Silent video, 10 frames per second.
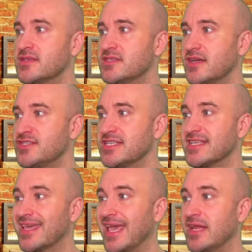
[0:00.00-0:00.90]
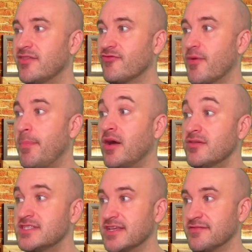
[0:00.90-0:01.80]
such as, again, the
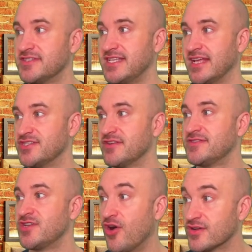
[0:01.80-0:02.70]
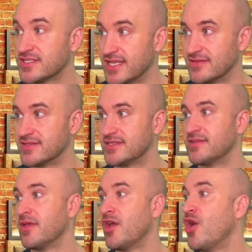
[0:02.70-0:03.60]
repulsive stench of
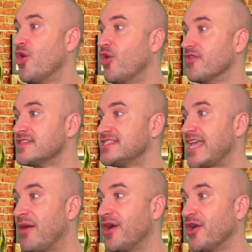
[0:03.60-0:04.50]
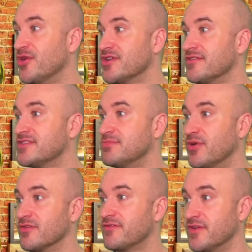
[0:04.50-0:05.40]
toxins or the sour odor of
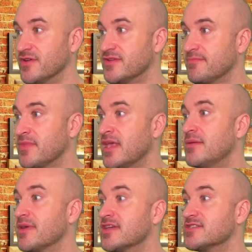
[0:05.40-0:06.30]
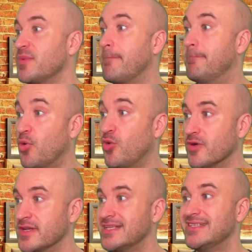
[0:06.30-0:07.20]
spoiled food, because we're
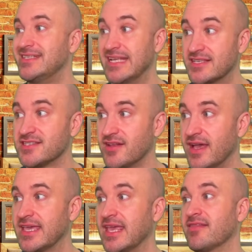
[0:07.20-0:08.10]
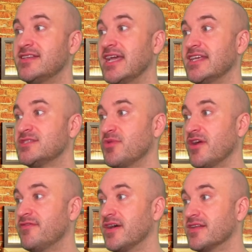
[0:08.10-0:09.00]
born disliking the taste
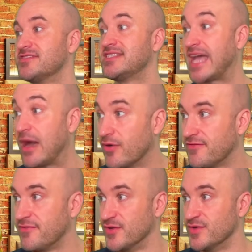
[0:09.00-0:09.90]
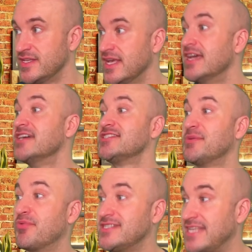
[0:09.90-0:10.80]
profile of sour food
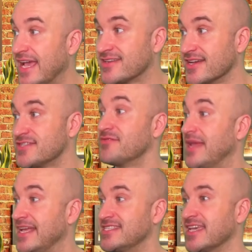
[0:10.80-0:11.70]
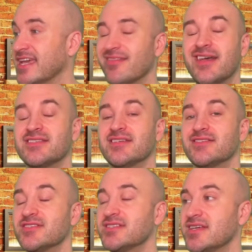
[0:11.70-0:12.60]
to protect us from eating it. That's
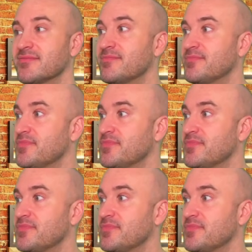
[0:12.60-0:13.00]
interesting.